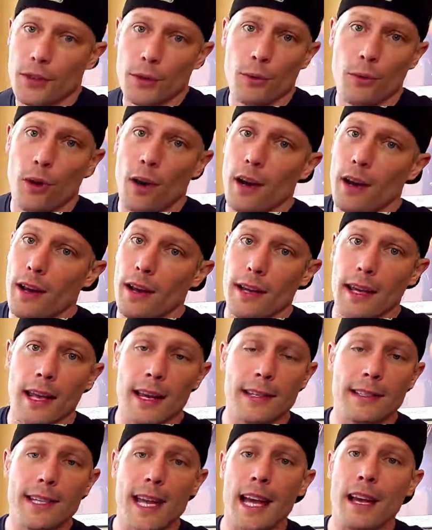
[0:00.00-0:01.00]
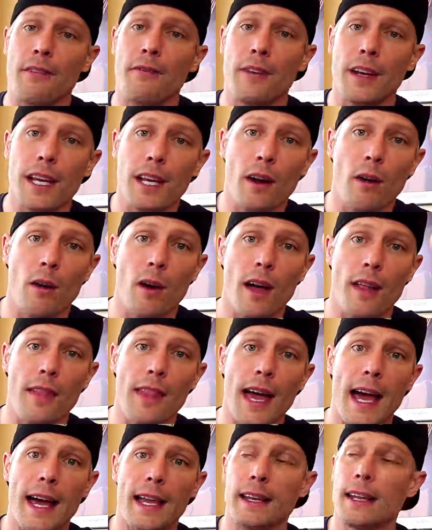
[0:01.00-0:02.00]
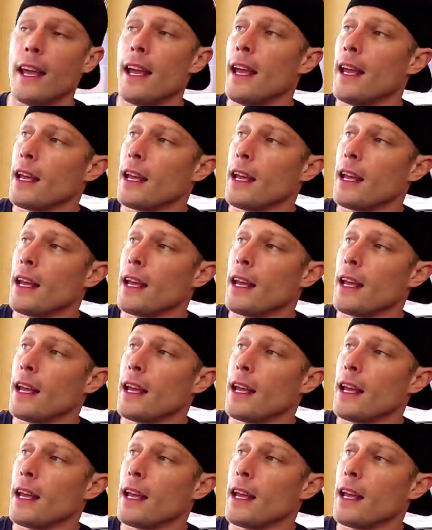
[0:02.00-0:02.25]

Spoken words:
you want to get a tech video on that,